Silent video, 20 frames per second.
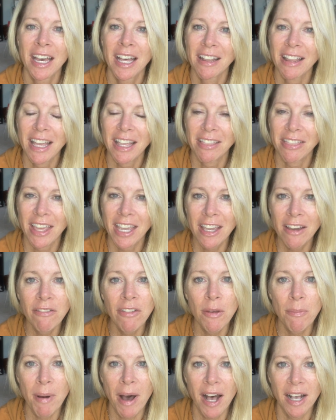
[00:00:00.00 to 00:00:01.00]
like think of
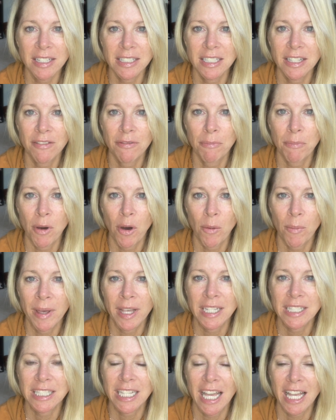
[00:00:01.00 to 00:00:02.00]
the positive
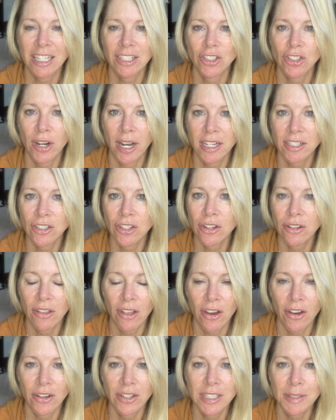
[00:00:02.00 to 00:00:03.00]
moments and treasure
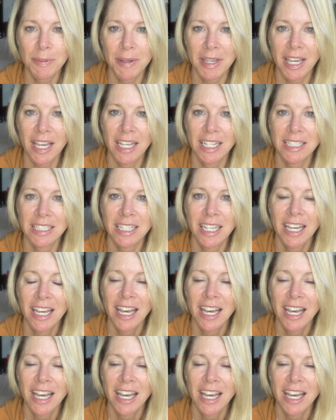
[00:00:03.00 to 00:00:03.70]
those, because